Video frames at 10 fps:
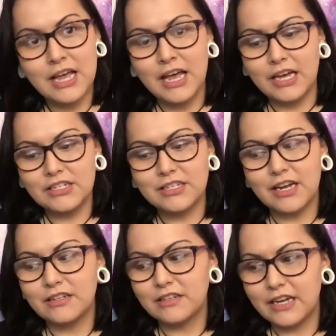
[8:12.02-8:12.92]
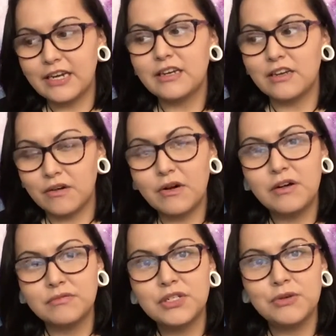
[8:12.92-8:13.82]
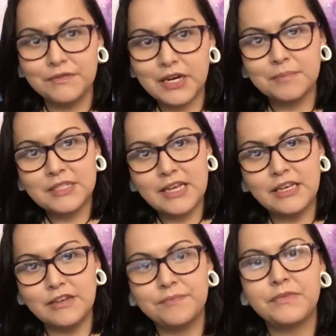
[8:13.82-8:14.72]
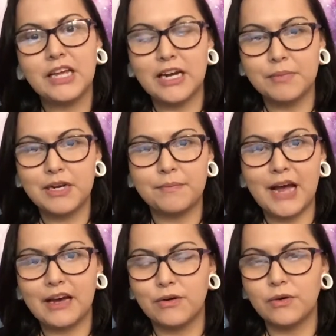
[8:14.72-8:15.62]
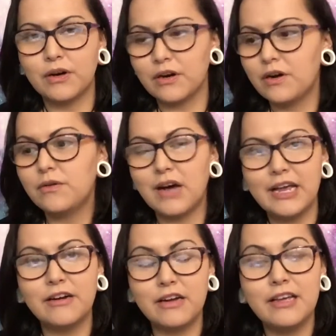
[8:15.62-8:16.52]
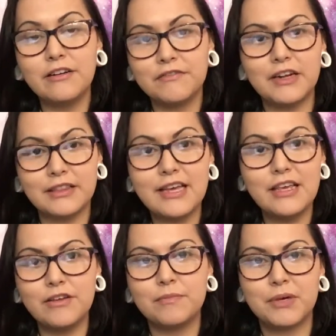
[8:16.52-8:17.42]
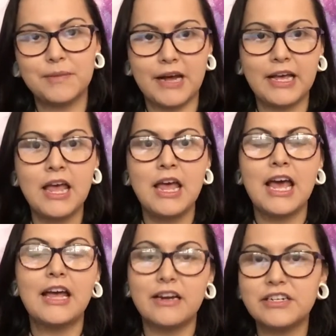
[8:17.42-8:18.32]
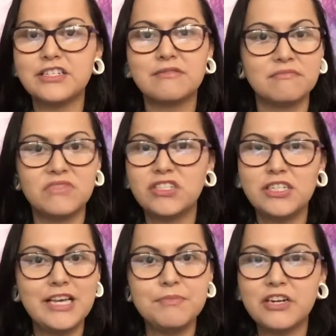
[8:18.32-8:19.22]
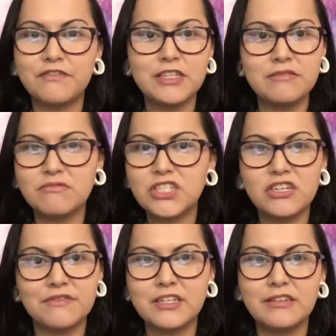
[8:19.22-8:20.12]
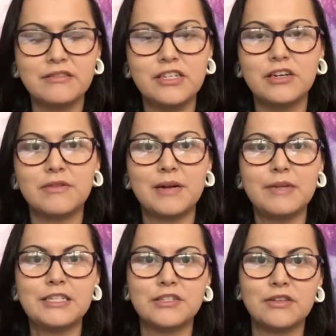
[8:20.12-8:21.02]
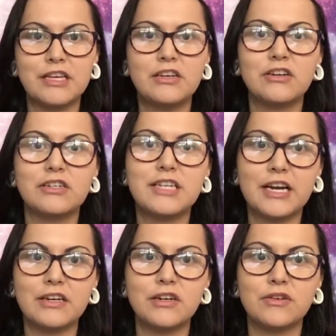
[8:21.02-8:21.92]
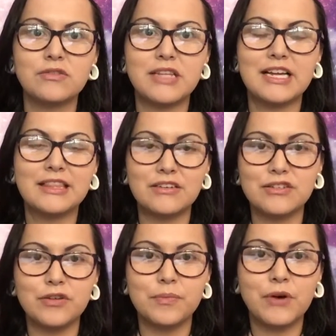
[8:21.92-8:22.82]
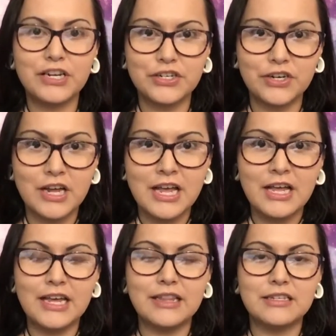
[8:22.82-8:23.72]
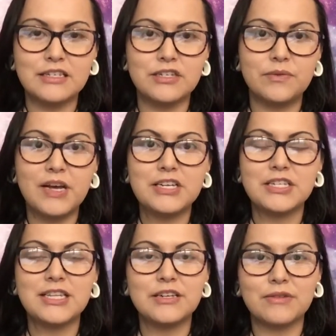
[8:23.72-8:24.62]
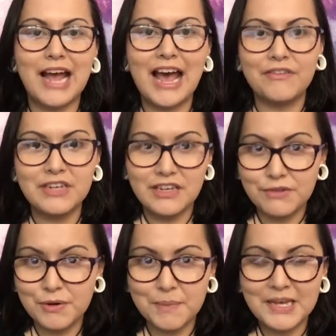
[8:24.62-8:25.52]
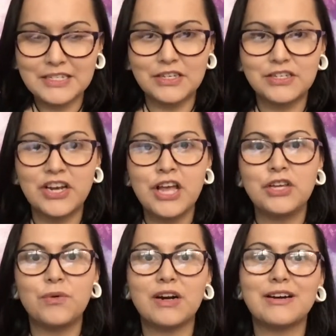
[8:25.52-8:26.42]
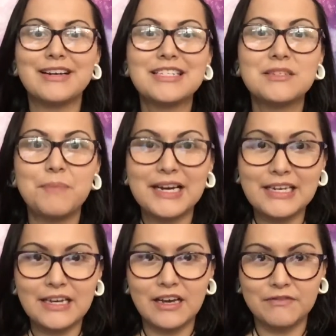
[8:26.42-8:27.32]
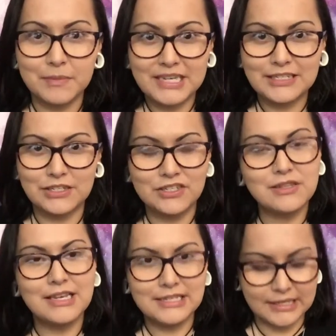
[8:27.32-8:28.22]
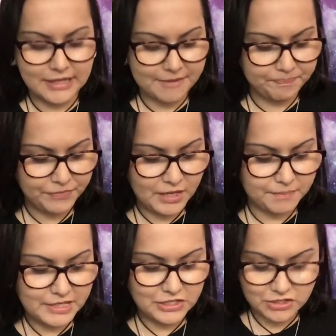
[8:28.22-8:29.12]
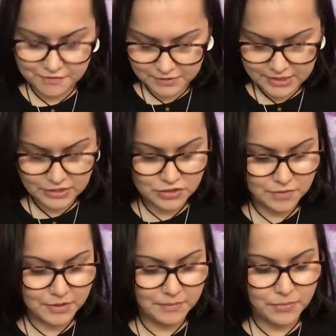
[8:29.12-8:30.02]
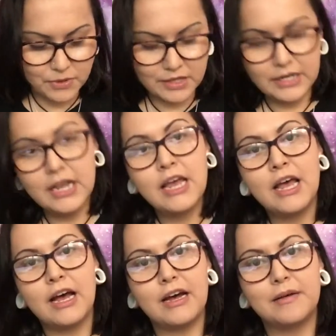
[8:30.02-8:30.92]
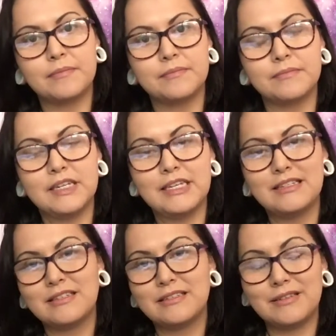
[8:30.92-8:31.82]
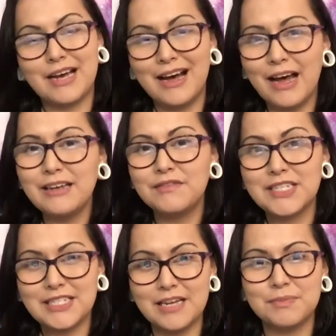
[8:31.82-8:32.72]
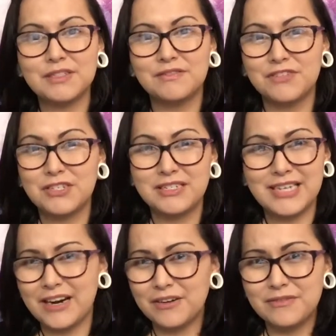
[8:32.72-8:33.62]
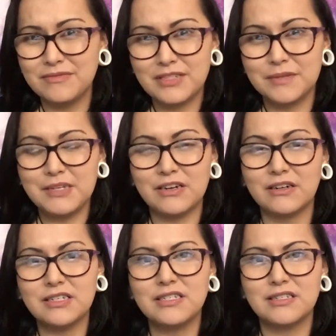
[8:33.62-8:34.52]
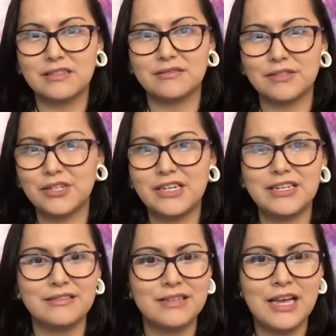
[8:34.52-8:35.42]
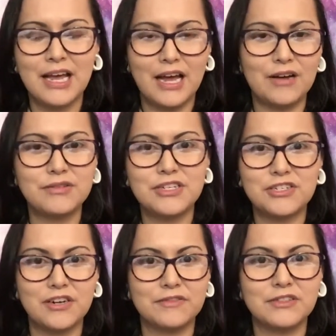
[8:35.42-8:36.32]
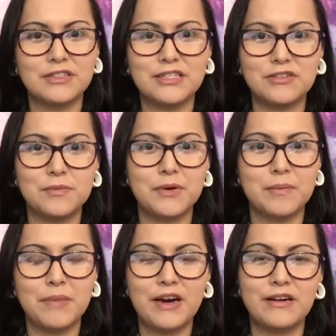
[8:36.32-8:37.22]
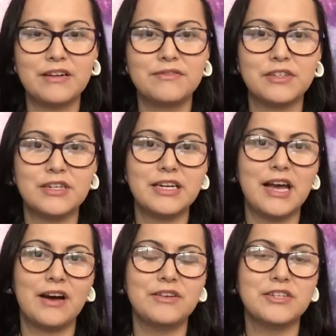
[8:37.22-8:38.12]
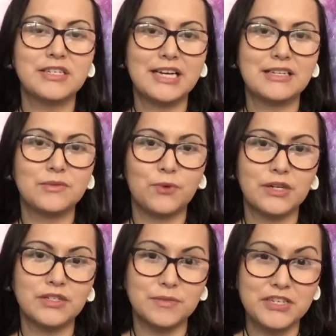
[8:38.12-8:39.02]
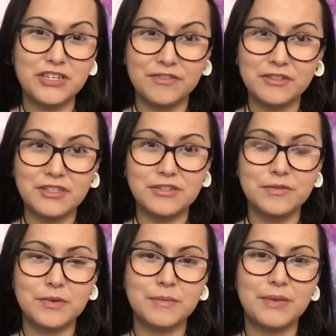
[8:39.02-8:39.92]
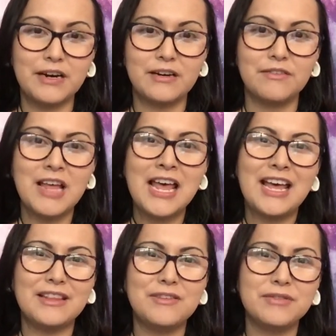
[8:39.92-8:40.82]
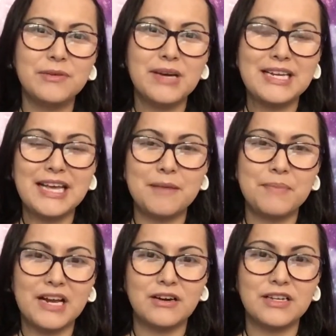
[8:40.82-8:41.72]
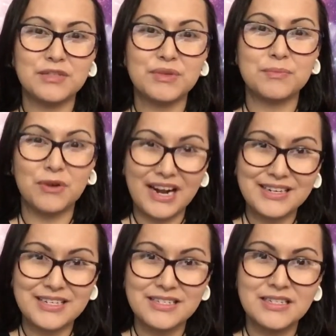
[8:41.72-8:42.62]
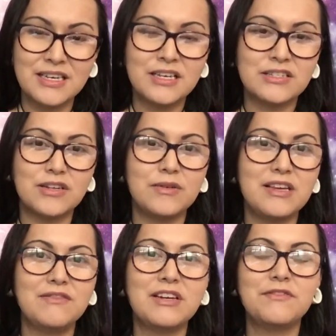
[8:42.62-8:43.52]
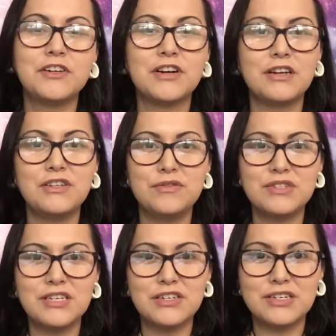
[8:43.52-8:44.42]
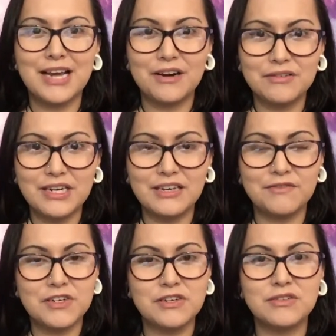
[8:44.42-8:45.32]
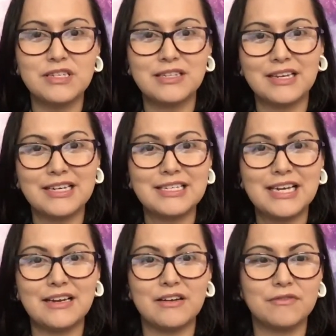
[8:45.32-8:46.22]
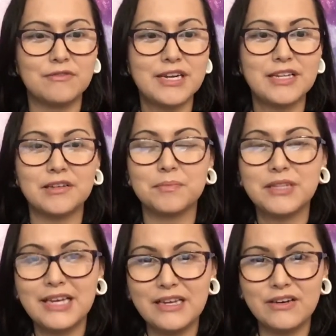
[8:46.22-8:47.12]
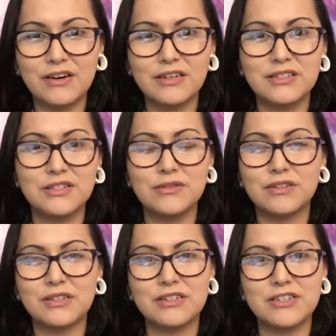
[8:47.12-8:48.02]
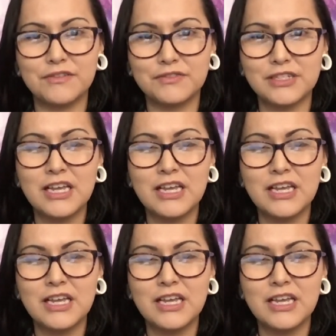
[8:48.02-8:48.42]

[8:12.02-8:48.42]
I just kind of look at it and go, oh, 2 of Cups, thank you, and I put it back. Or, oh, Hierophant, thank you, put it back. And I just keep shuffling, just shuffling, you know what I mean? So that your deck knows that there is no pressure in the situation. They don't have to give you a message. You are not expecting of a message, things like that. But shuffling is super important. It's kind of the staple of tarot, to be honest. Learning how to shuffle is super imperative. Learning how your decks want to be shuffled is super imperative. And the only way to get better is with practice. So even if you're not using your tarot deck, if you're using like a deck of regular playing cards to learn to shuffle,